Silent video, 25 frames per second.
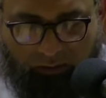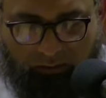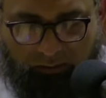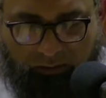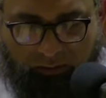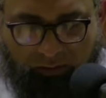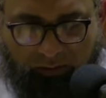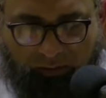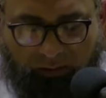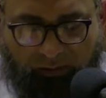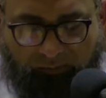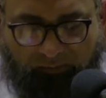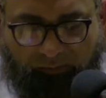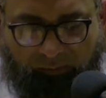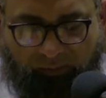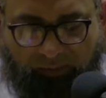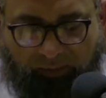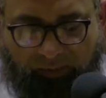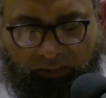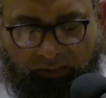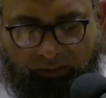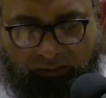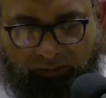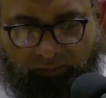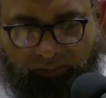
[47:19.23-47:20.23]
the evil
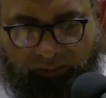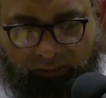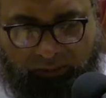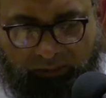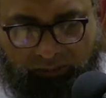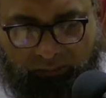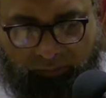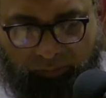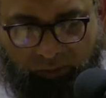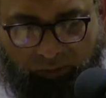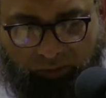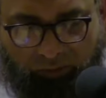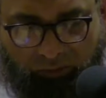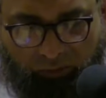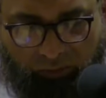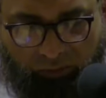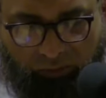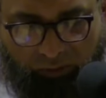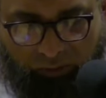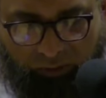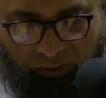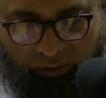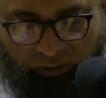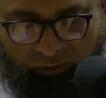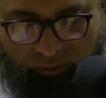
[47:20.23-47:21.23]
that is being spread, O
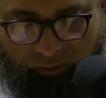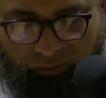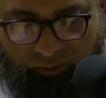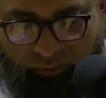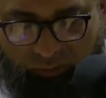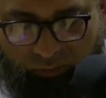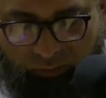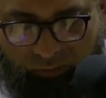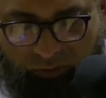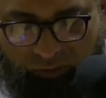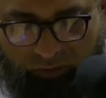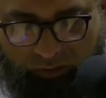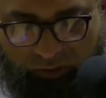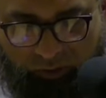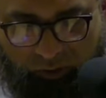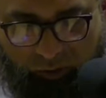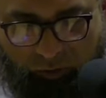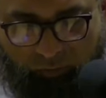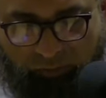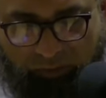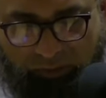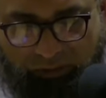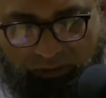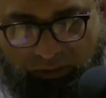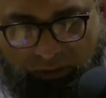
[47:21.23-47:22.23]
Allah, through
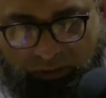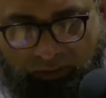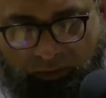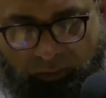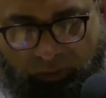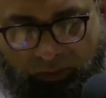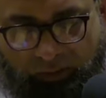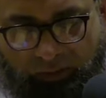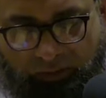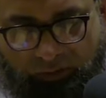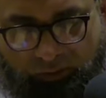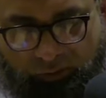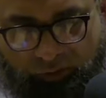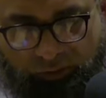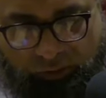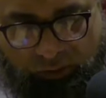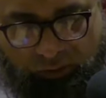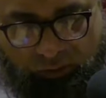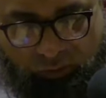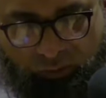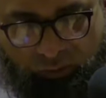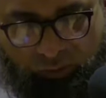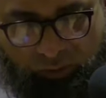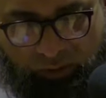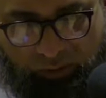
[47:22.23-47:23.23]
humans as well as
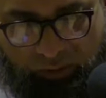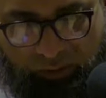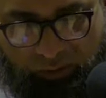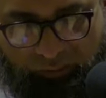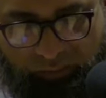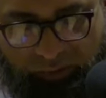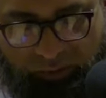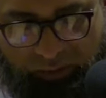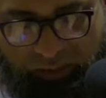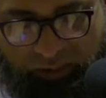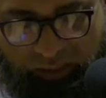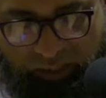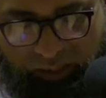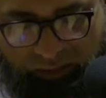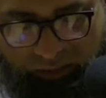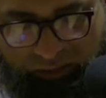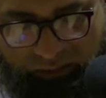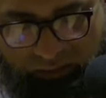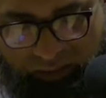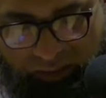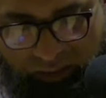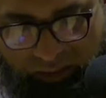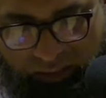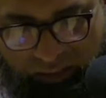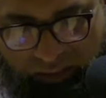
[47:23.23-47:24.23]
jinn, O Allah, put an end
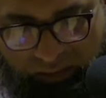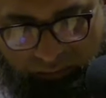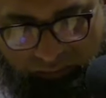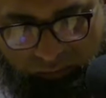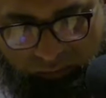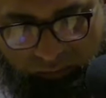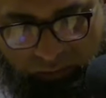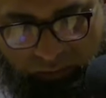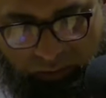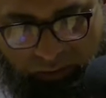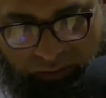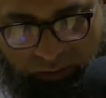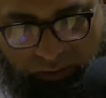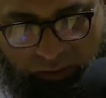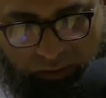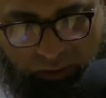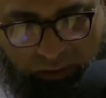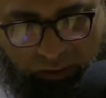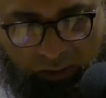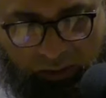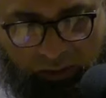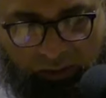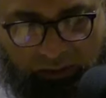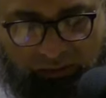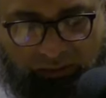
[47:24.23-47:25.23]
to that evil, O Allah.
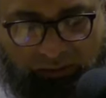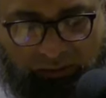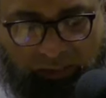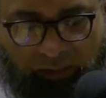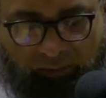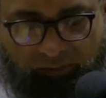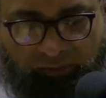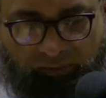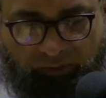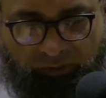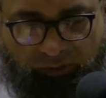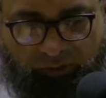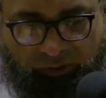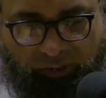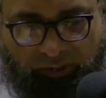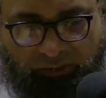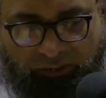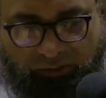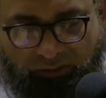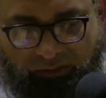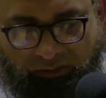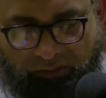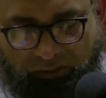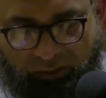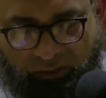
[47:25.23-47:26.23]
Establish
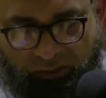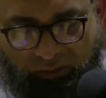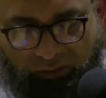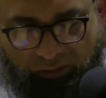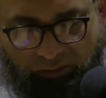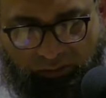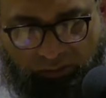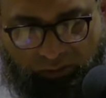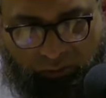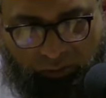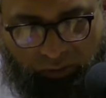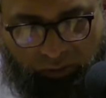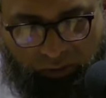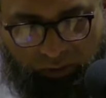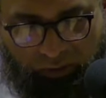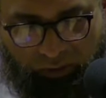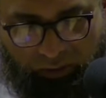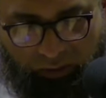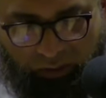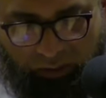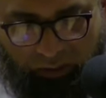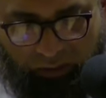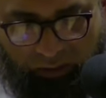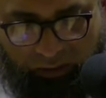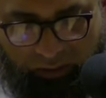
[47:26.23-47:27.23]
justice on earth, O
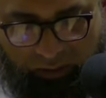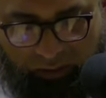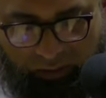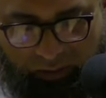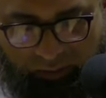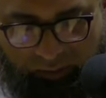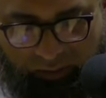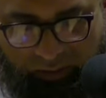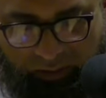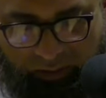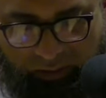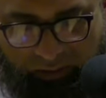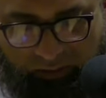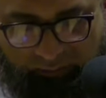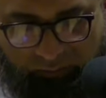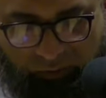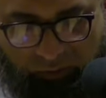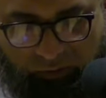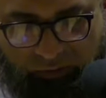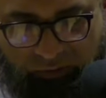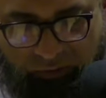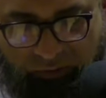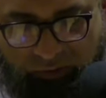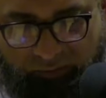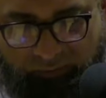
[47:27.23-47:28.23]
Allah. Eliminate
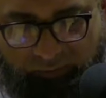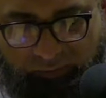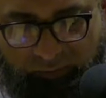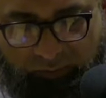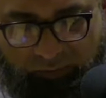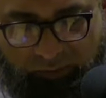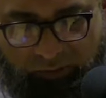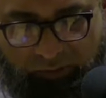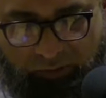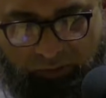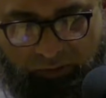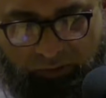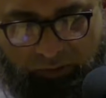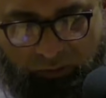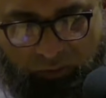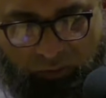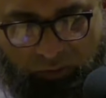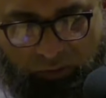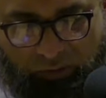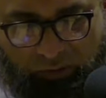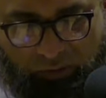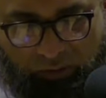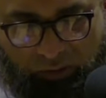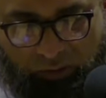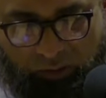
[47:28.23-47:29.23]
falsehood from the earth, O
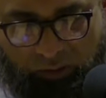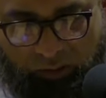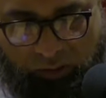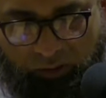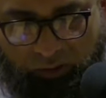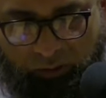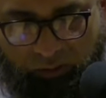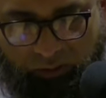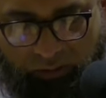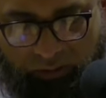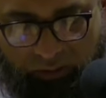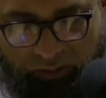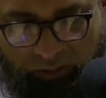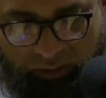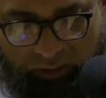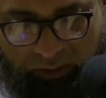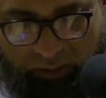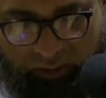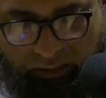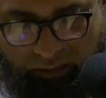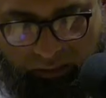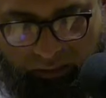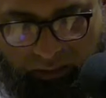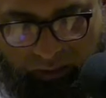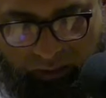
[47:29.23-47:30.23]
Allah. O Allah,
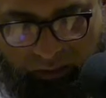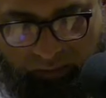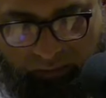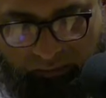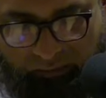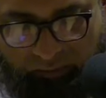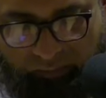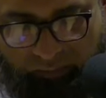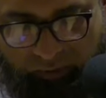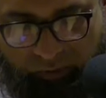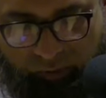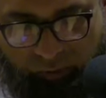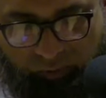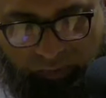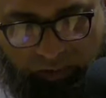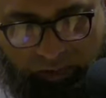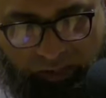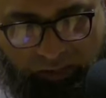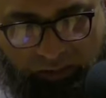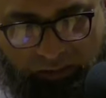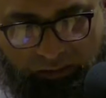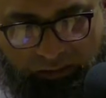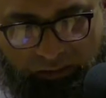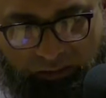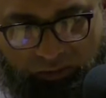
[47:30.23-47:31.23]
guide all of
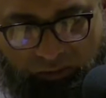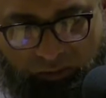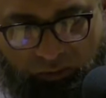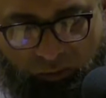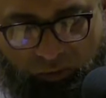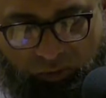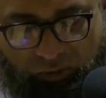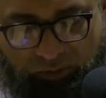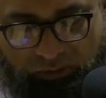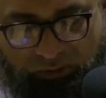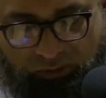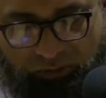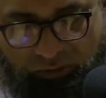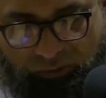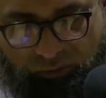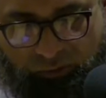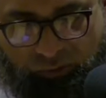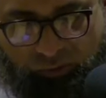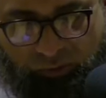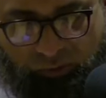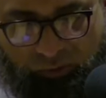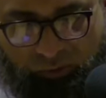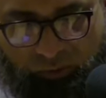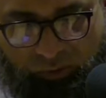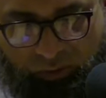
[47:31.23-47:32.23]
humanity towards the
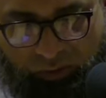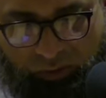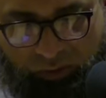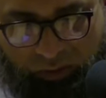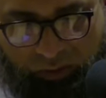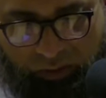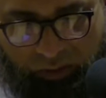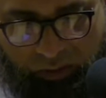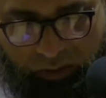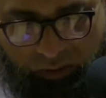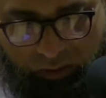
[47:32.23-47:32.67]
truth, O Allah.